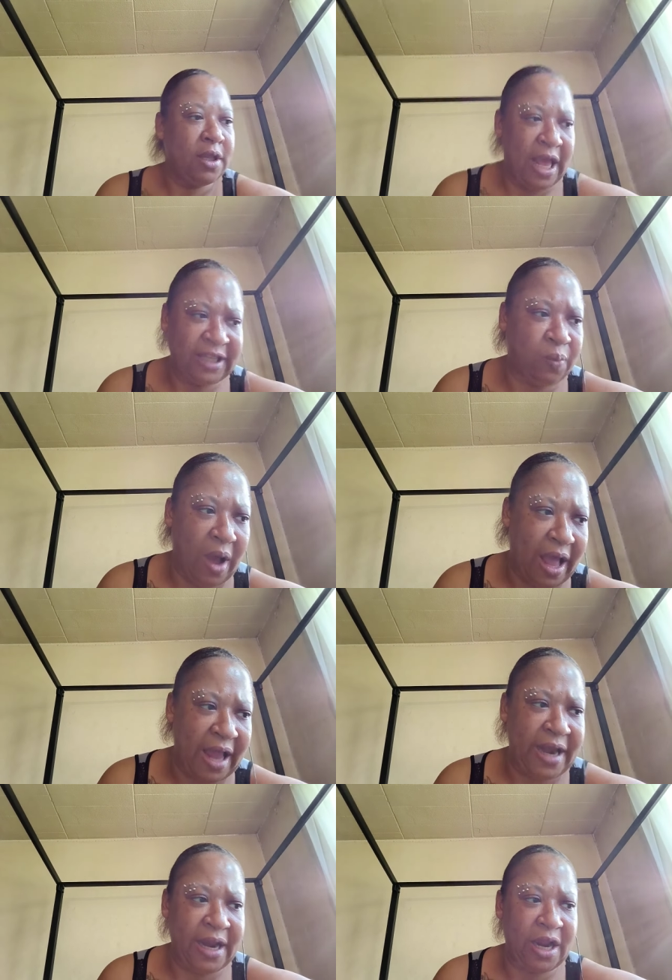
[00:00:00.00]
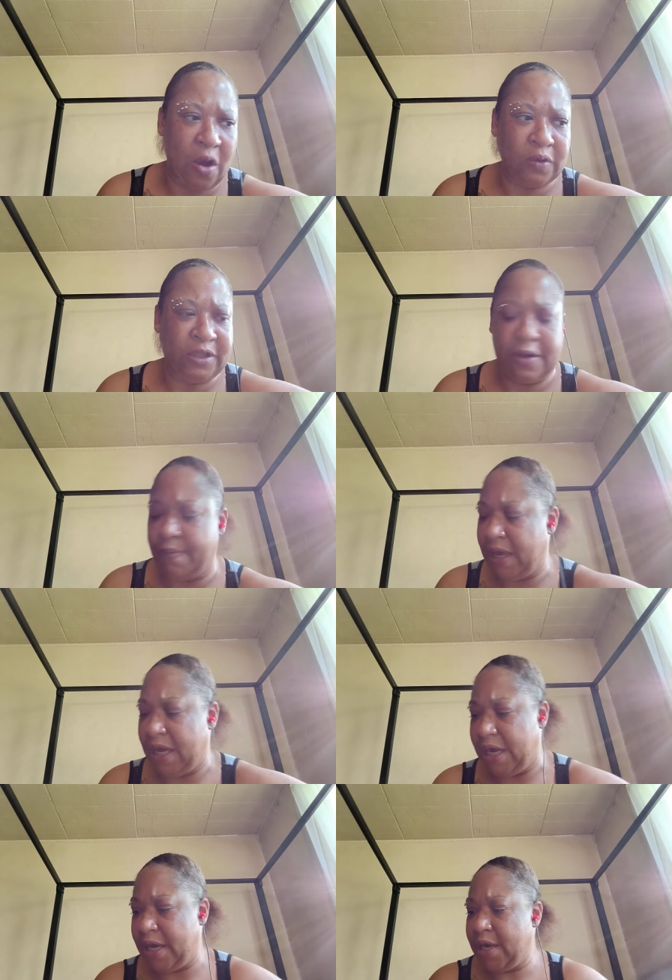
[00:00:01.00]
That's why I didn't go to the
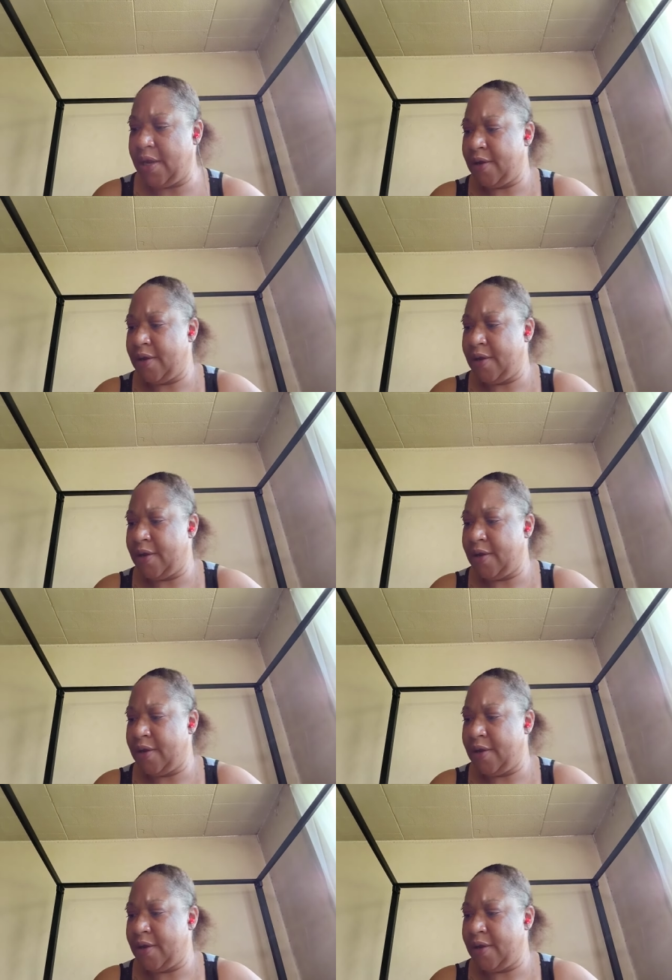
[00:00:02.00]
meeting.